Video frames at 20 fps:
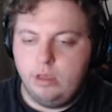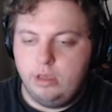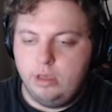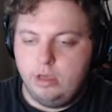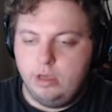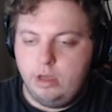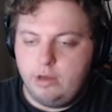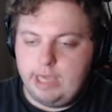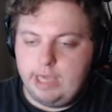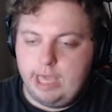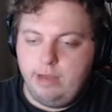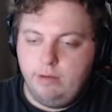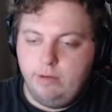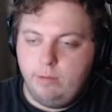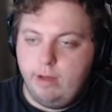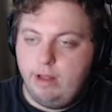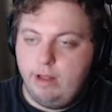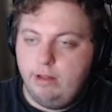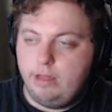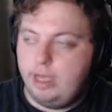Okay,
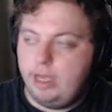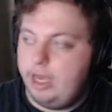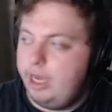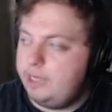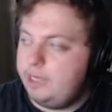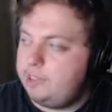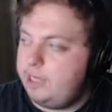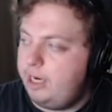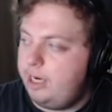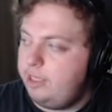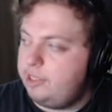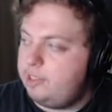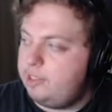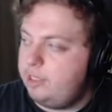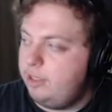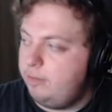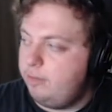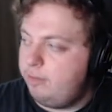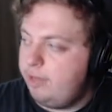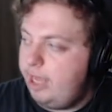well, excited to see
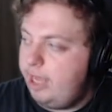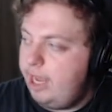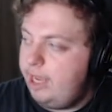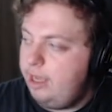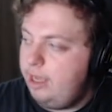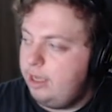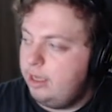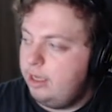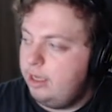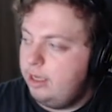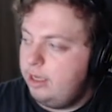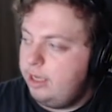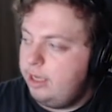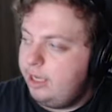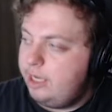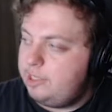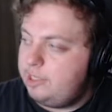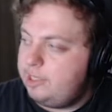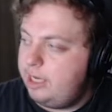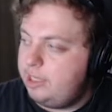them play.
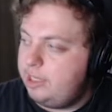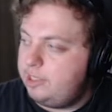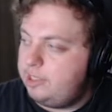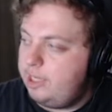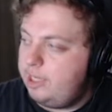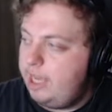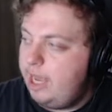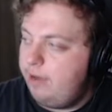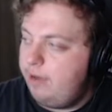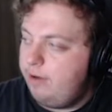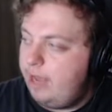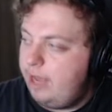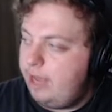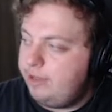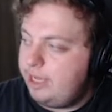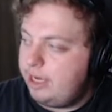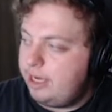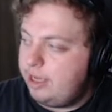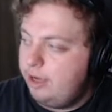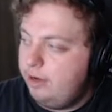Excited to see how
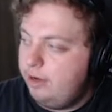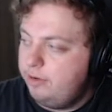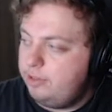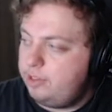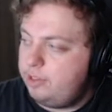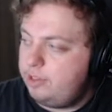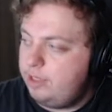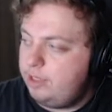that goes.